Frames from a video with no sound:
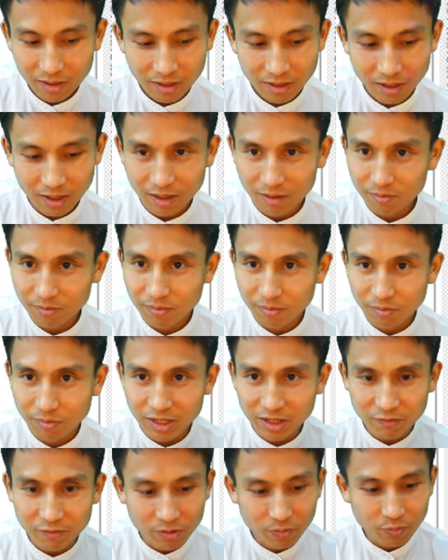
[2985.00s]

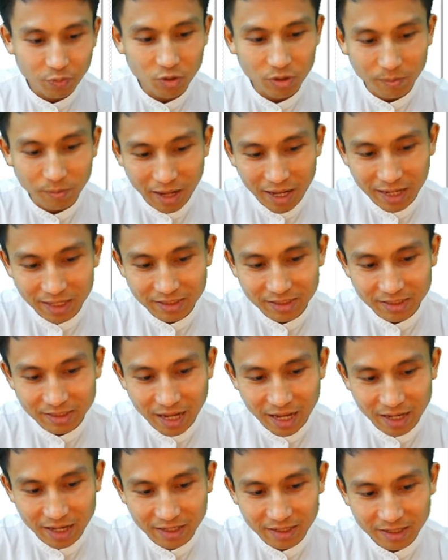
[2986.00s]
But if we put a minus
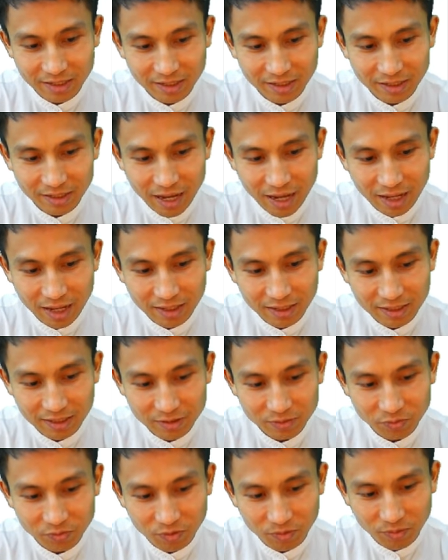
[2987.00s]
sign, Yeah,
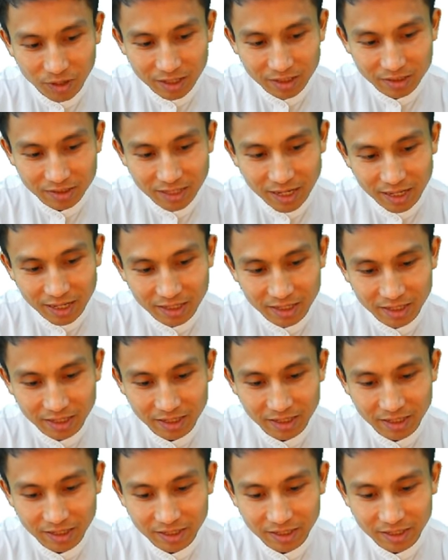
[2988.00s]
let's put a minus sign here.